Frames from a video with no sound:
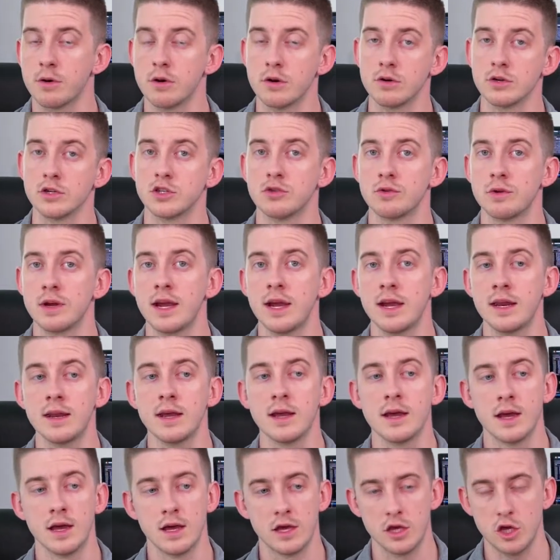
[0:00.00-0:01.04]
trade,
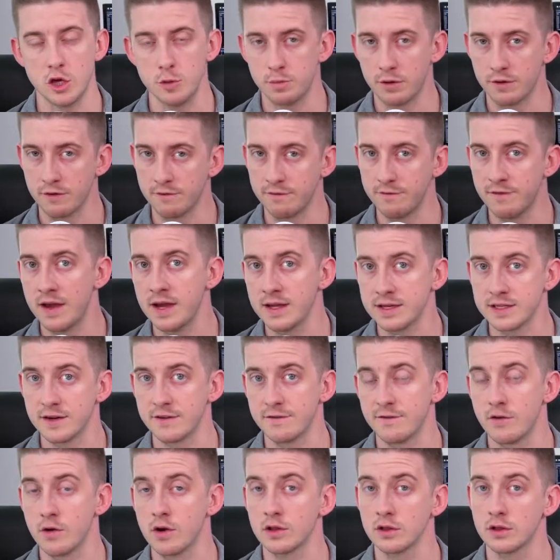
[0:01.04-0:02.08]
you prevent
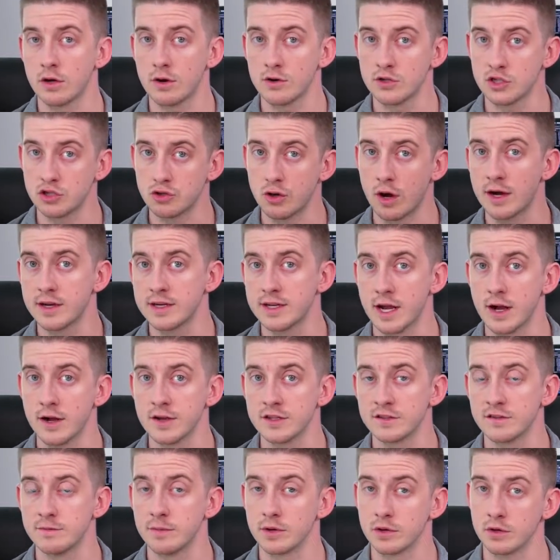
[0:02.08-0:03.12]
very large
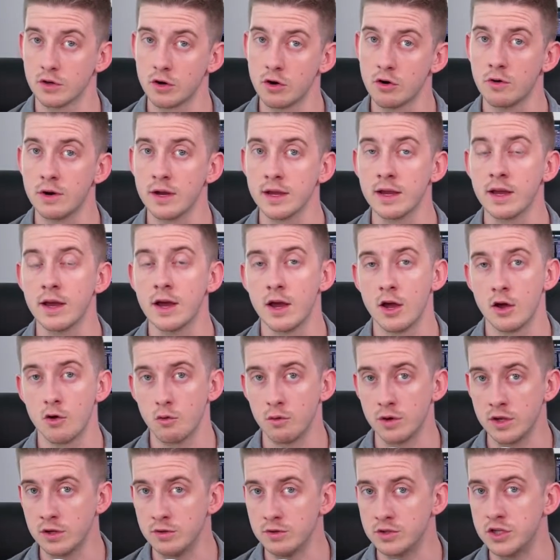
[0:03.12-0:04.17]
drawdowns from occurring
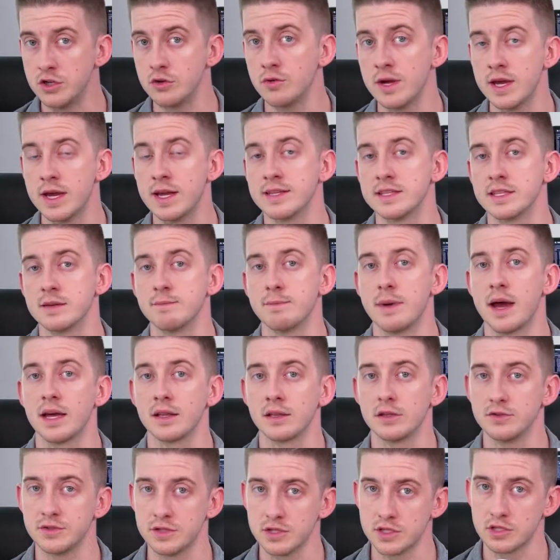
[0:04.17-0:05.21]
when you do hit some bad
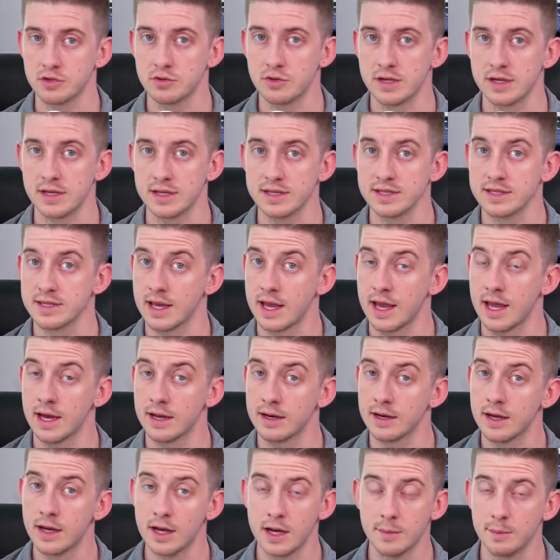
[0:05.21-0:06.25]
losing streaks. And
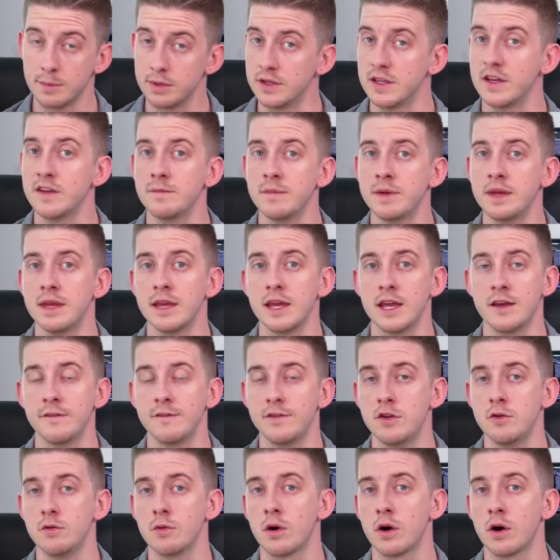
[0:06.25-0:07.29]
believe me, if
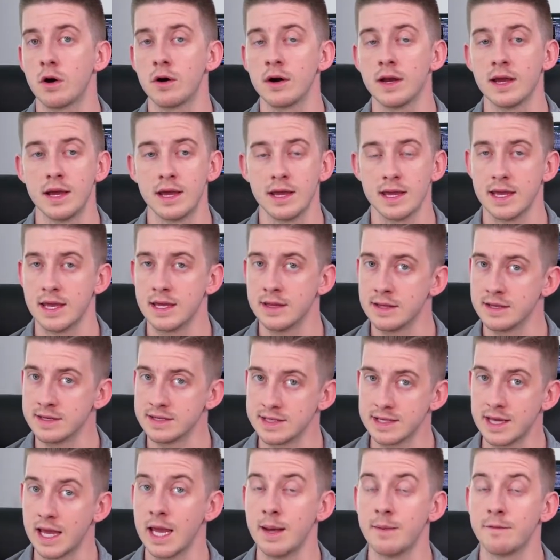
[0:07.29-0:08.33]
you are in this
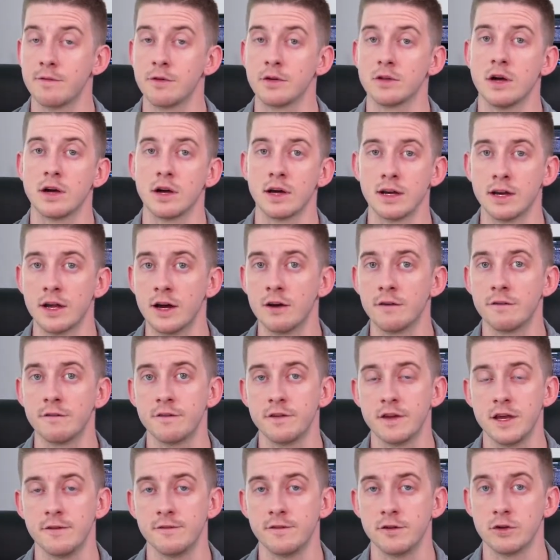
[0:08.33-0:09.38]
game for long enough,
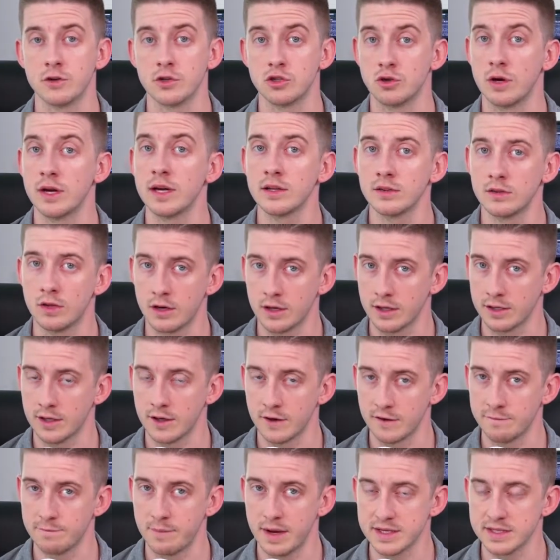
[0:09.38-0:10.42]
if you're trading long
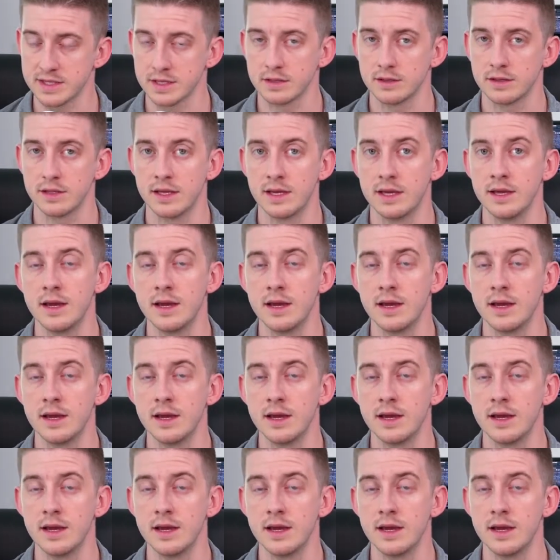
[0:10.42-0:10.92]
enough, basically,